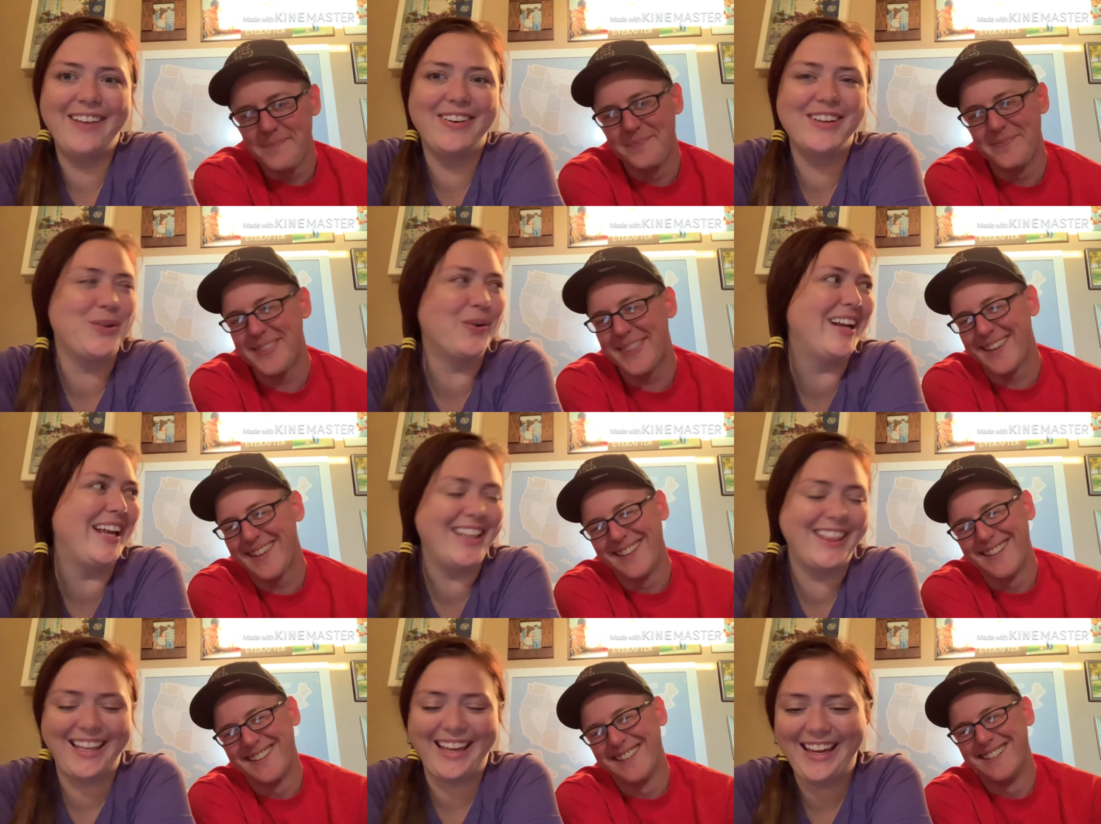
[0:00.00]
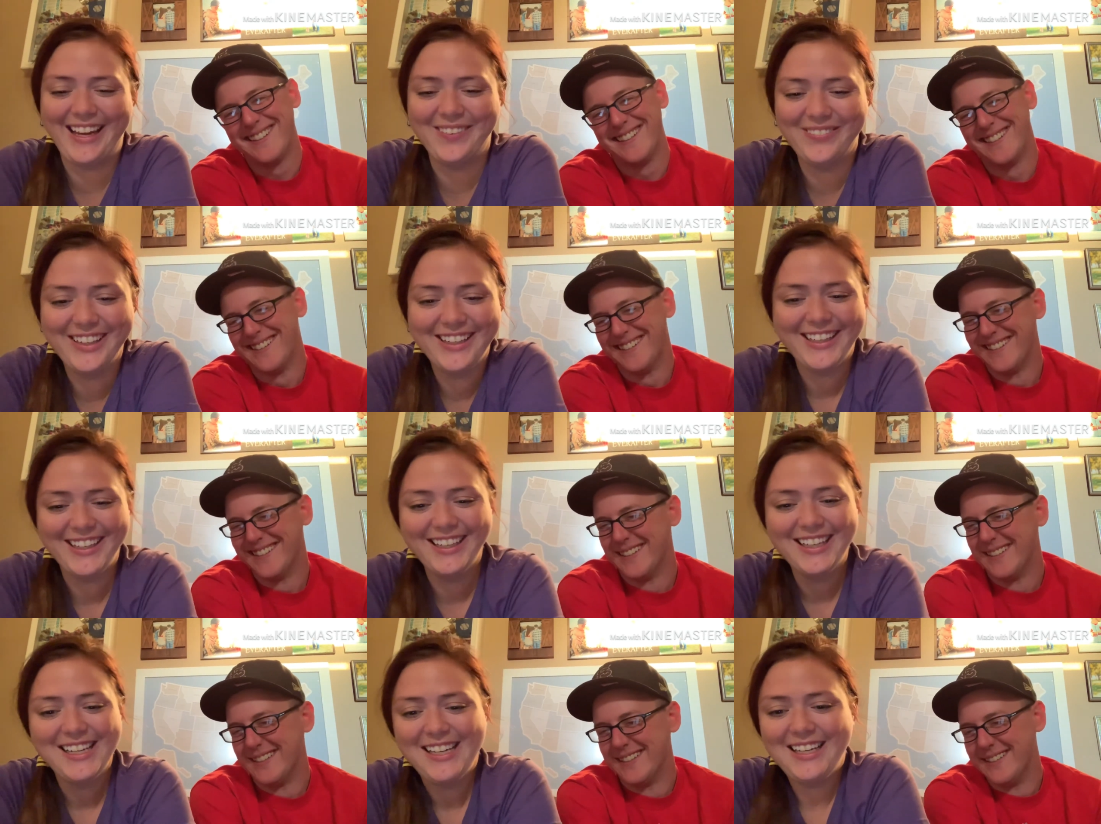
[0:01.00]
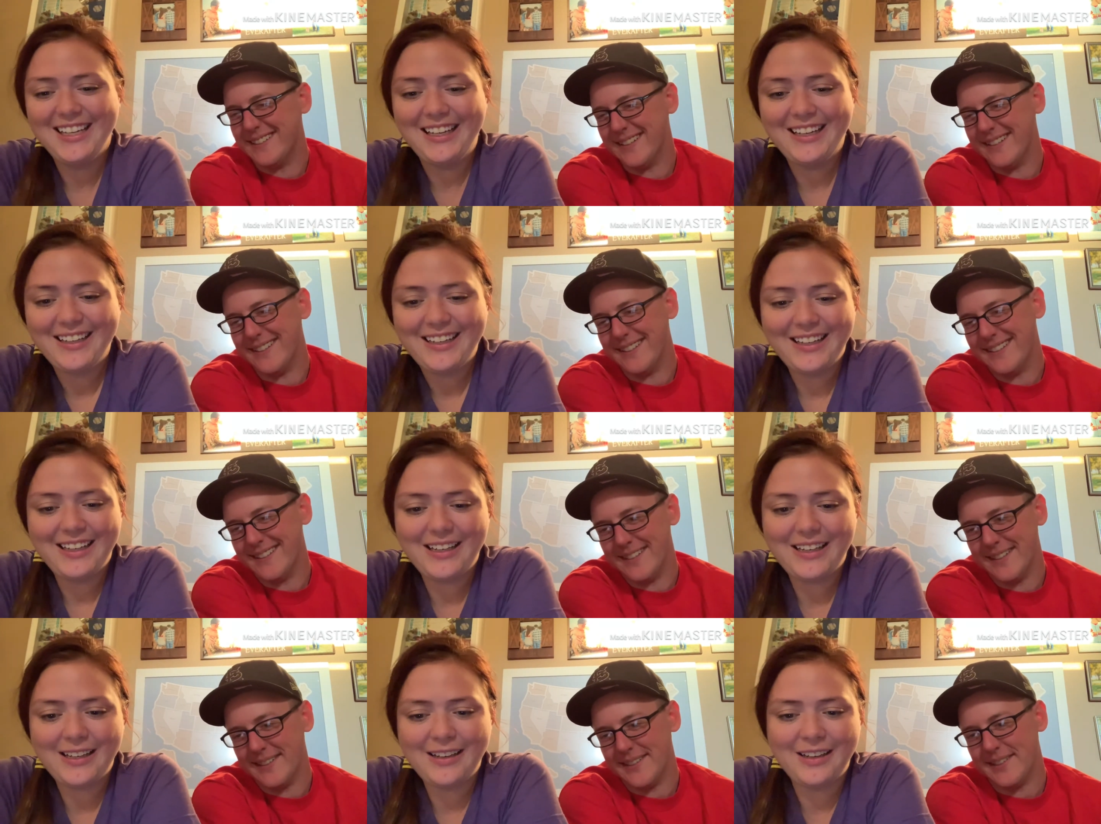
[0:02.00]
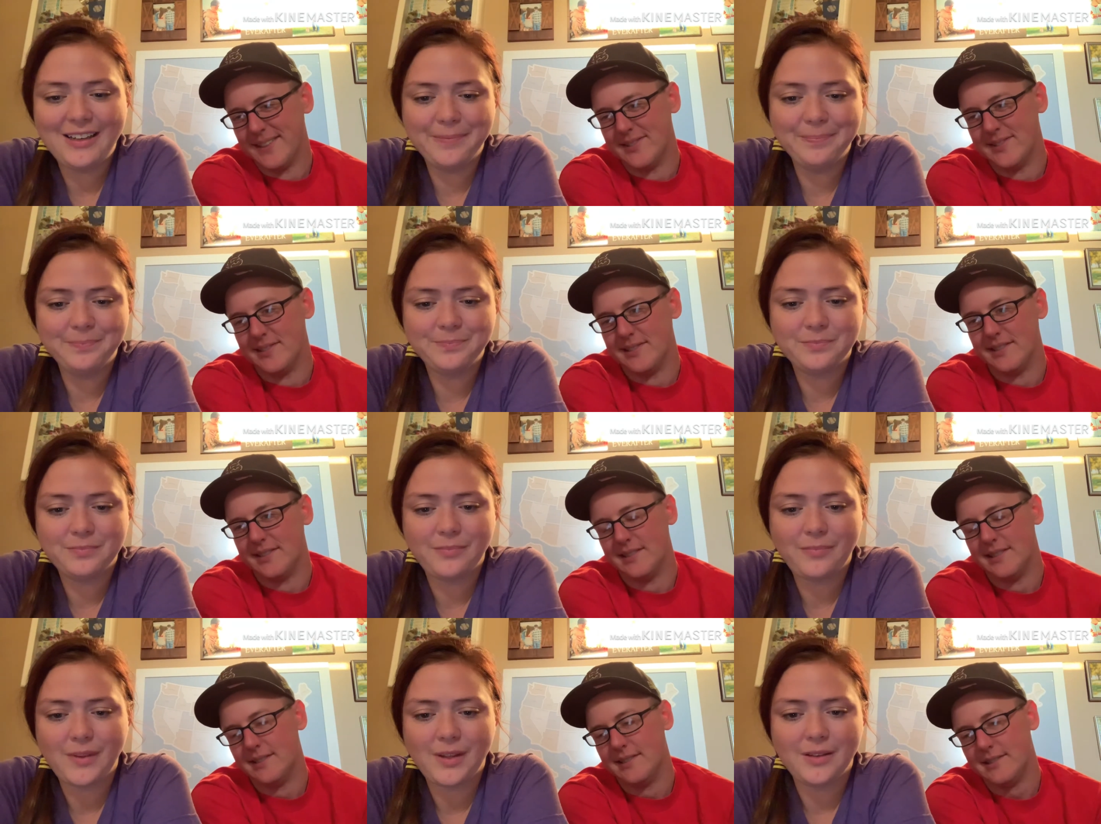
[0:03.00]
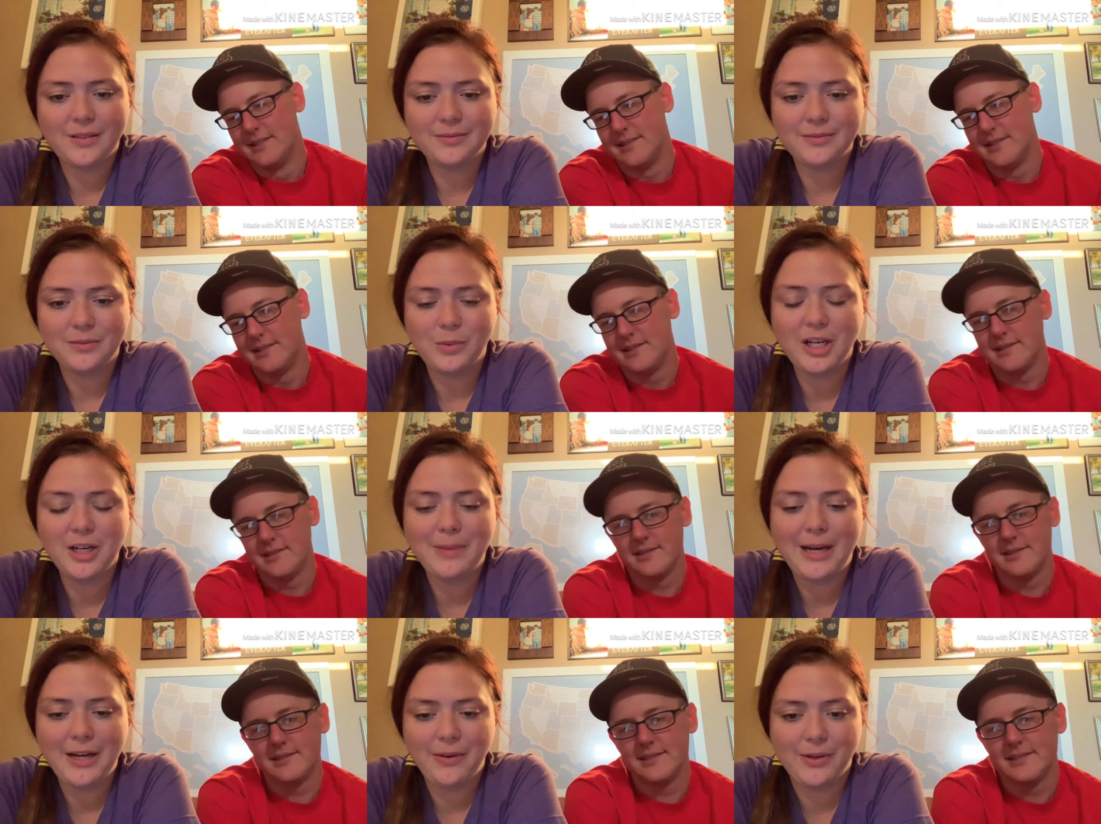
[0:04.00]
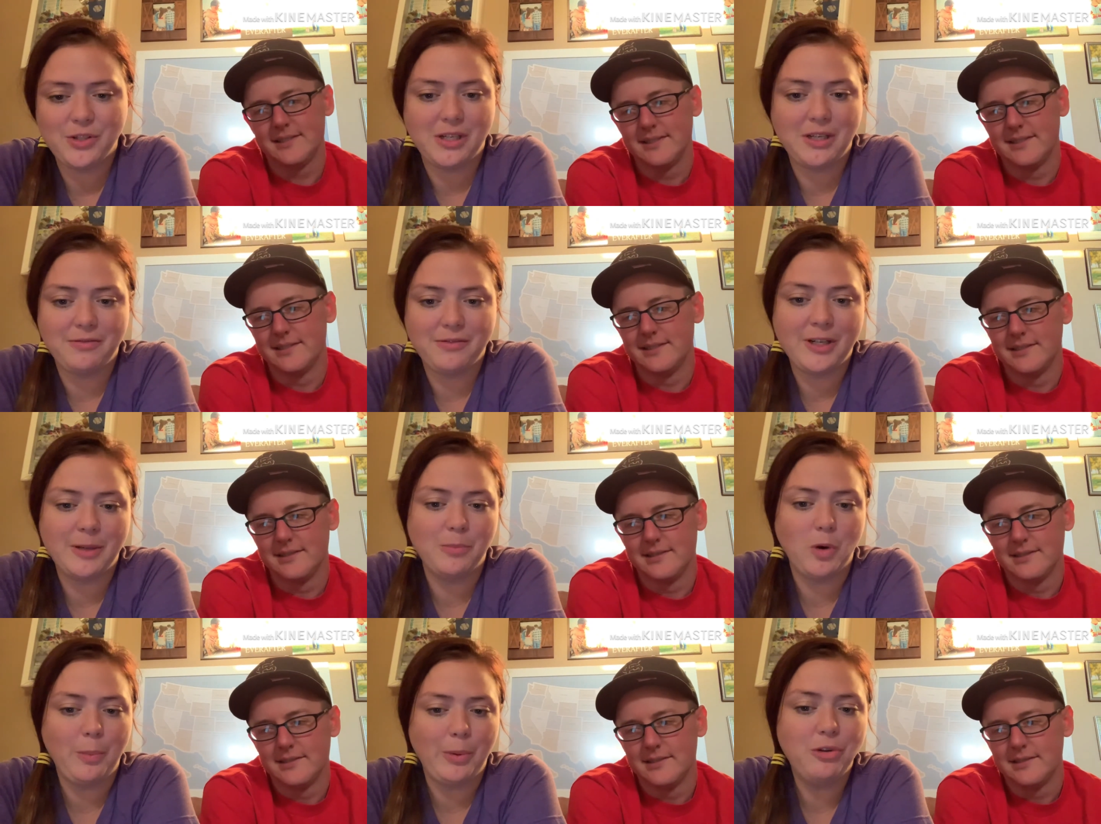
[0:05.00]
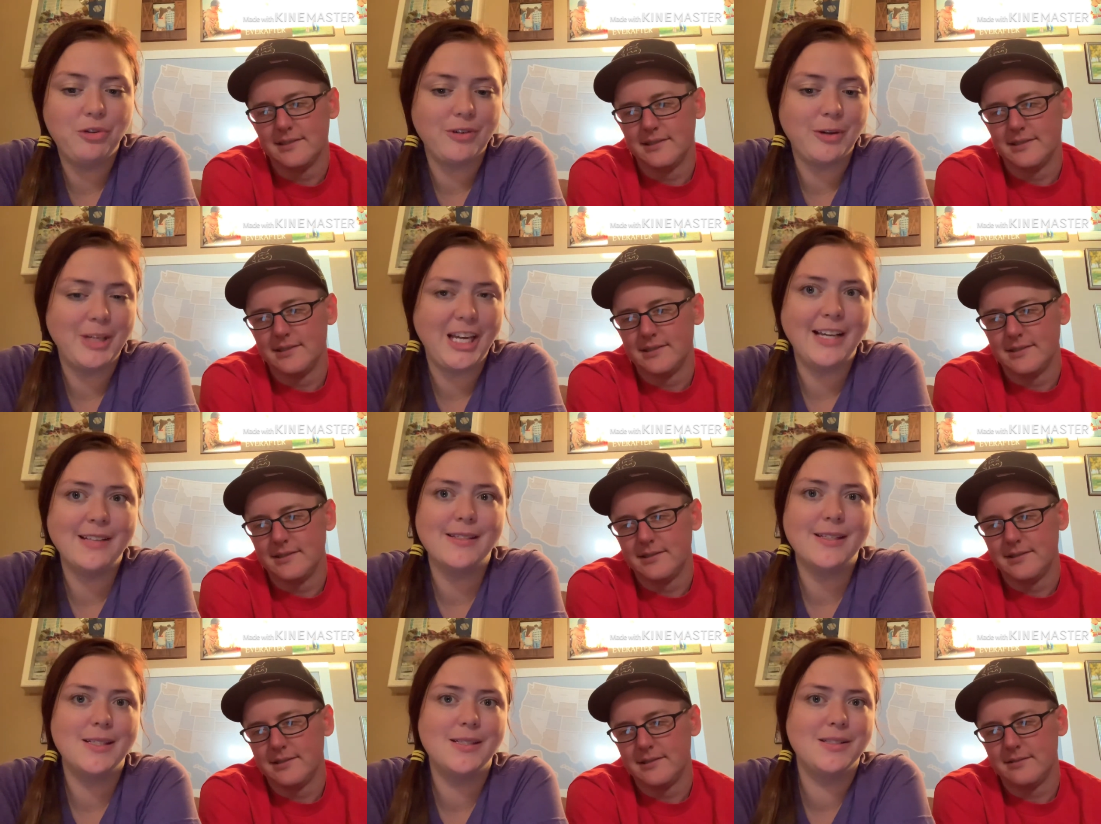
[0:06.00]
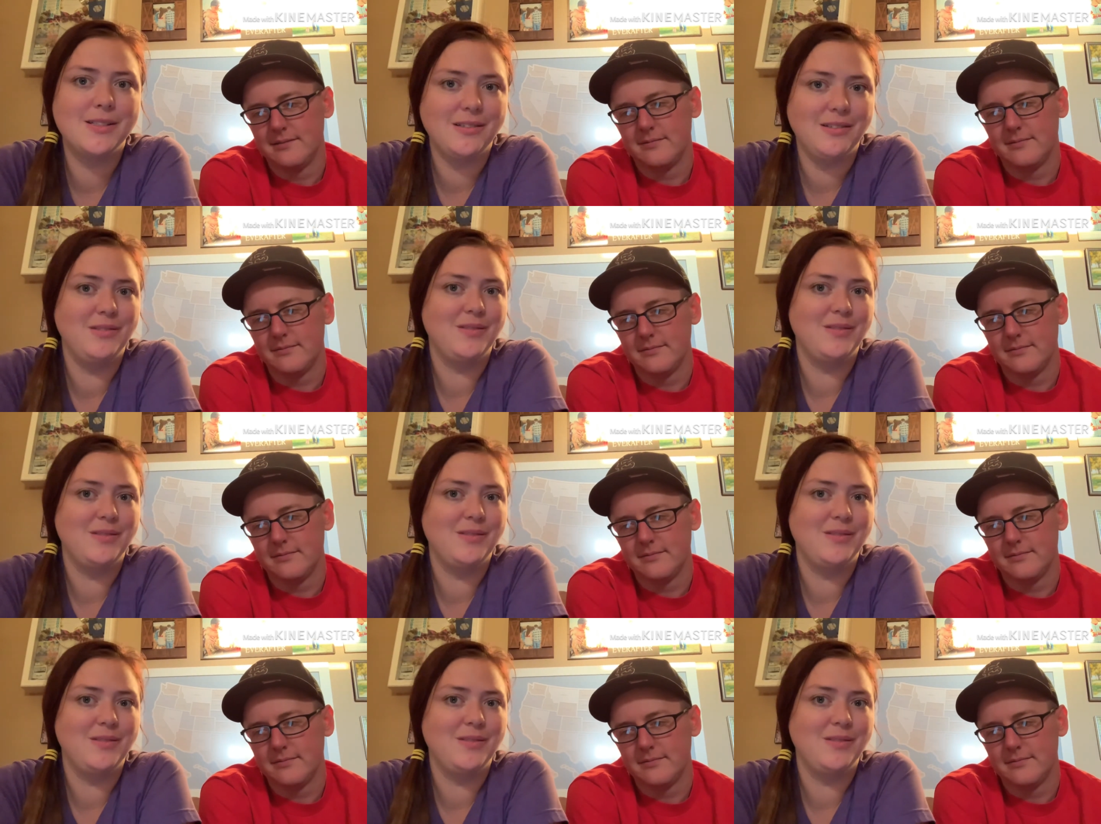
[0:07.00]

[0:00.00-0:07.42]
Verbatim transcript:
Speaker 1: Every 20th game. Um, where am I originally from? We're both from Kansas.